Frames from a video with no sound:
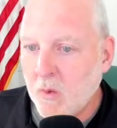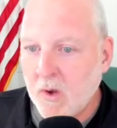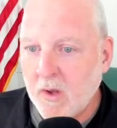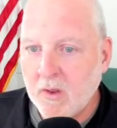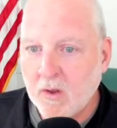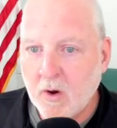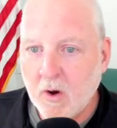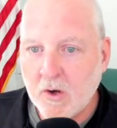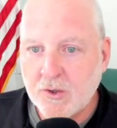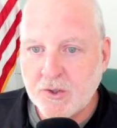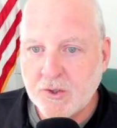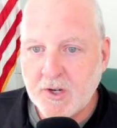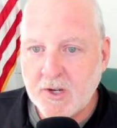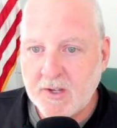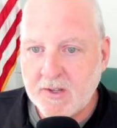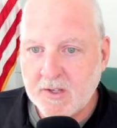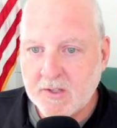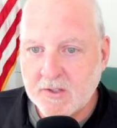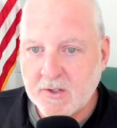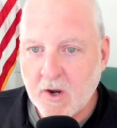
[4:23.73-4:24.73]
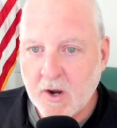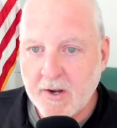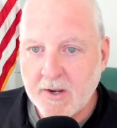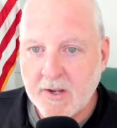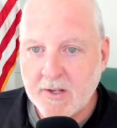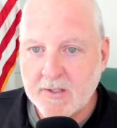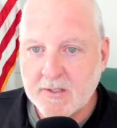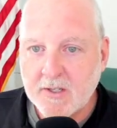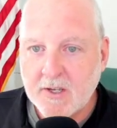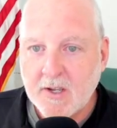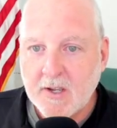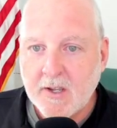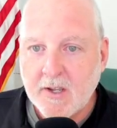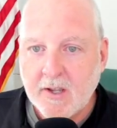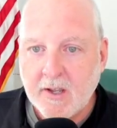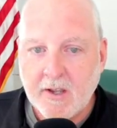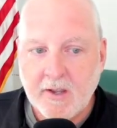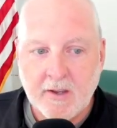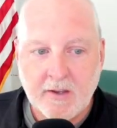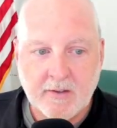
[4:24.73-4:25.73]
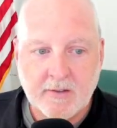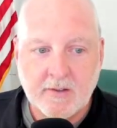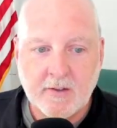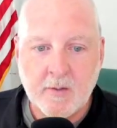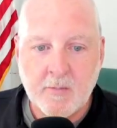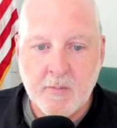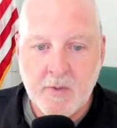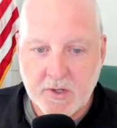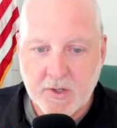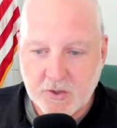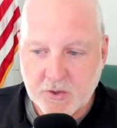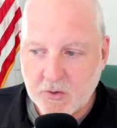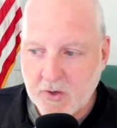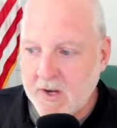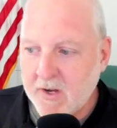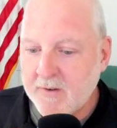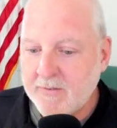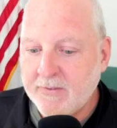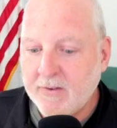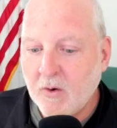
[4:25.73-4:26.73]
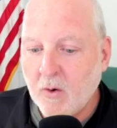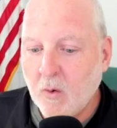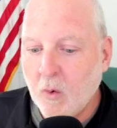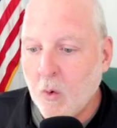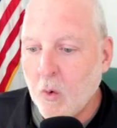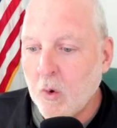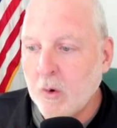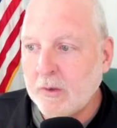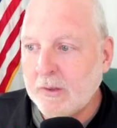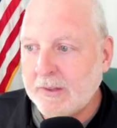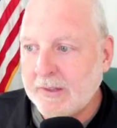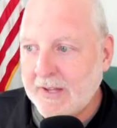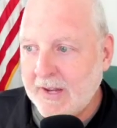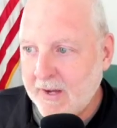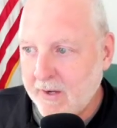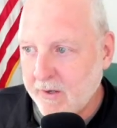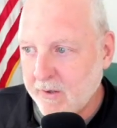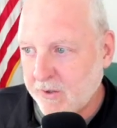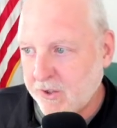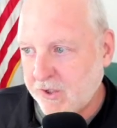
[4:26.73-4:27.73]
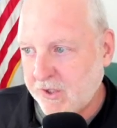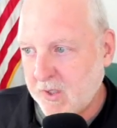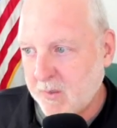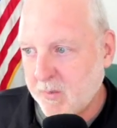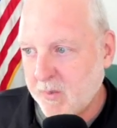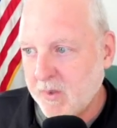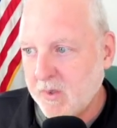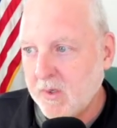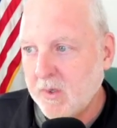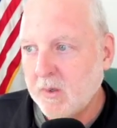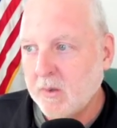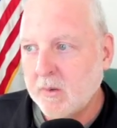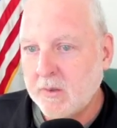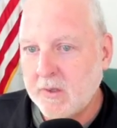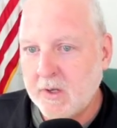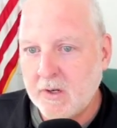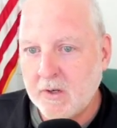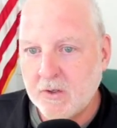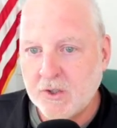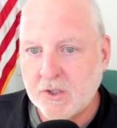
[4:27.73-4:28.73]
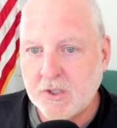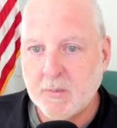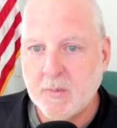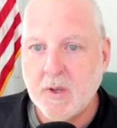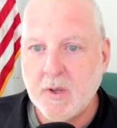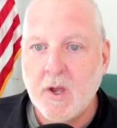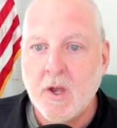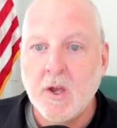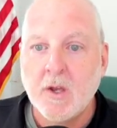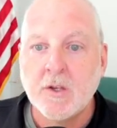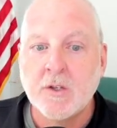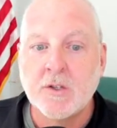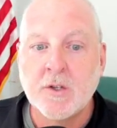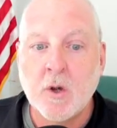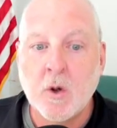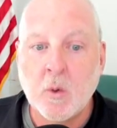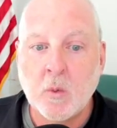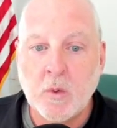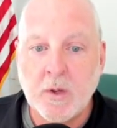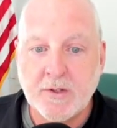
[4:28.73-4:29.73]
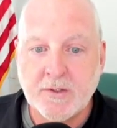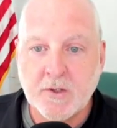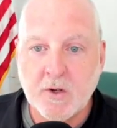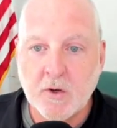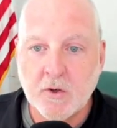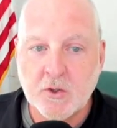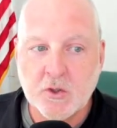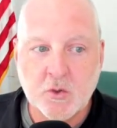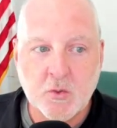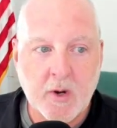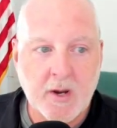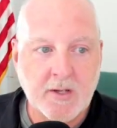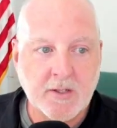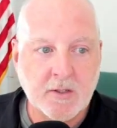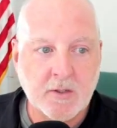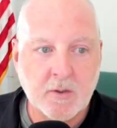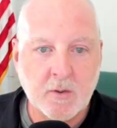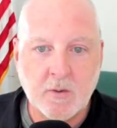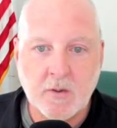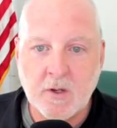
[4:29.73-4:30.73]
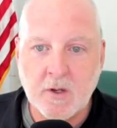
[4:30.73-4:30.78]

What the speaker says: largely in this audience, is administrative or leadership. So let's go straight to the